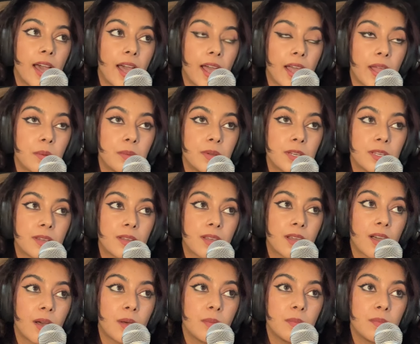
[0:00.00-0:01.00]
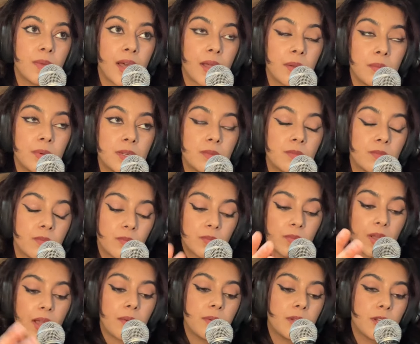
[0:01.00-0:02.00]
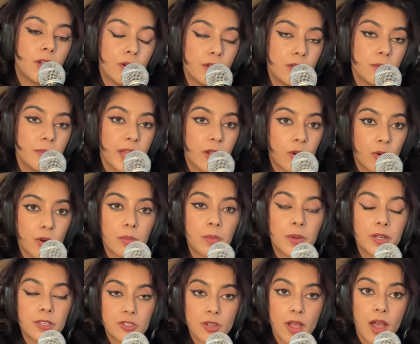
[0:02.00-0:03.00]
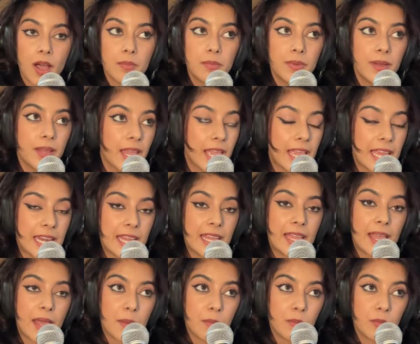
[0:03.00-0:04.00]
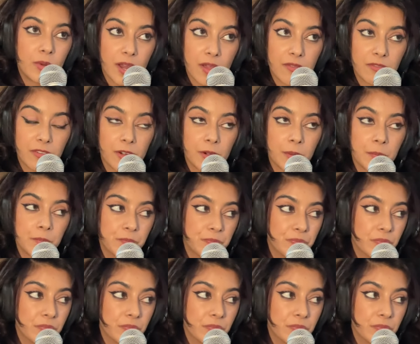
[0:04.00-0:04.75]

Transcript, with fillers: I would come, I would, I would go to my corporate job, eight a m, whatever,